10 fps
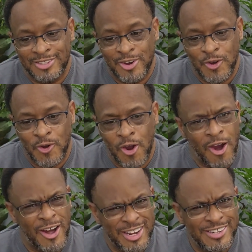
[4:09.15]
her
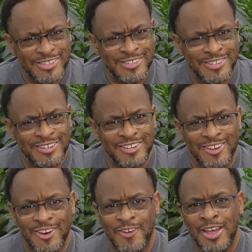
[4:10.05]
hardiness,
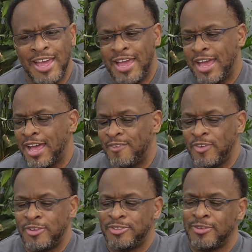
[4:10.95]
I've
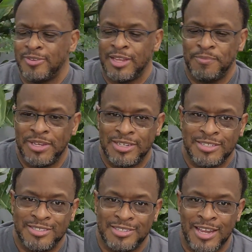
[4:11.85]
also,
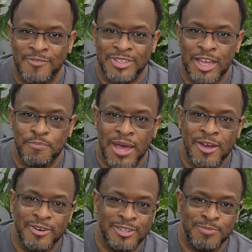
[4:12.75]
just everything
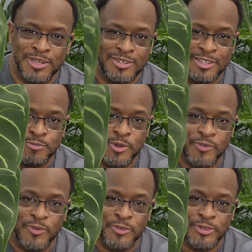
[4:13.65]
about her has been just
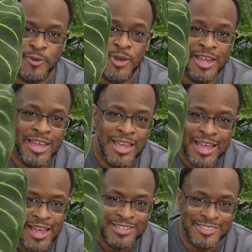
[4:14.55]
beautiful. So
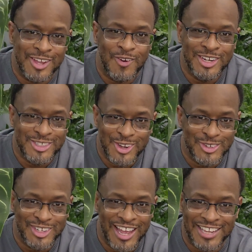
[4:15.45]
since I already
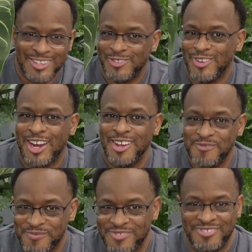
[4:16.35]
showed you guys, I was trying
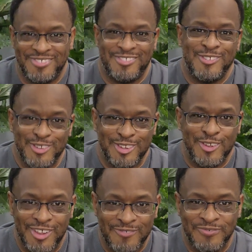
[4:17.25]
to do a
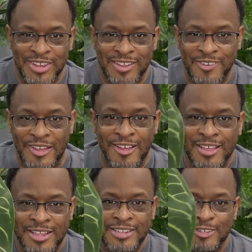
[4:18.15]
little
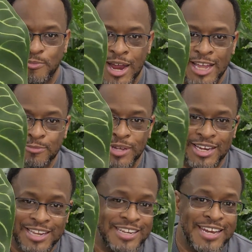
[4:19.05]
surprise,
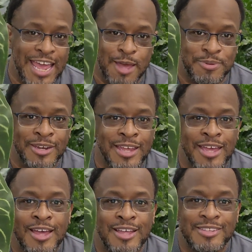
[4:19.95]
but it didn't happen.
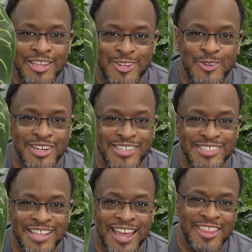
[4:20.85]
This one
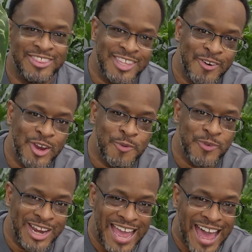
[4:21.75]
is the
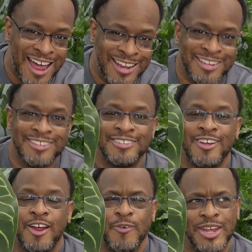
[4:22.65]
Anthurium regale.
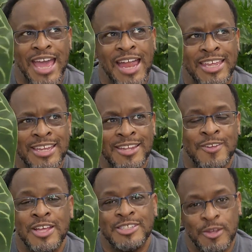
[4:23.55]
Regale?
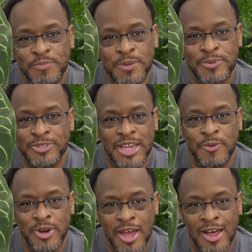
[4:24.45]
Some people say
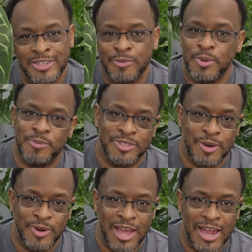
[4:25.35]
regale, some people
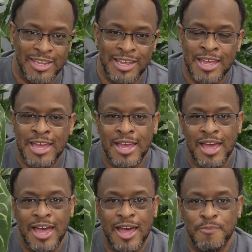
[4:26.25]
say regale.
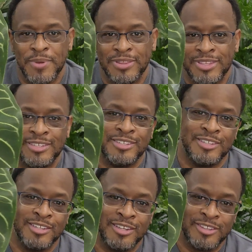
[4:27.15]
But this is
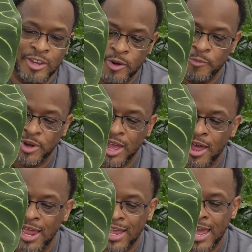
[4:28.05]
the Anthurium
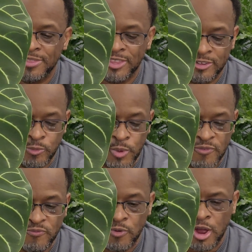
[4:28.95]
regale. I got this
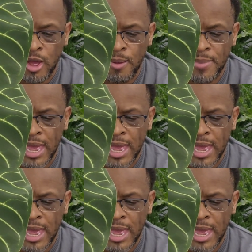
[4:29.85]
one from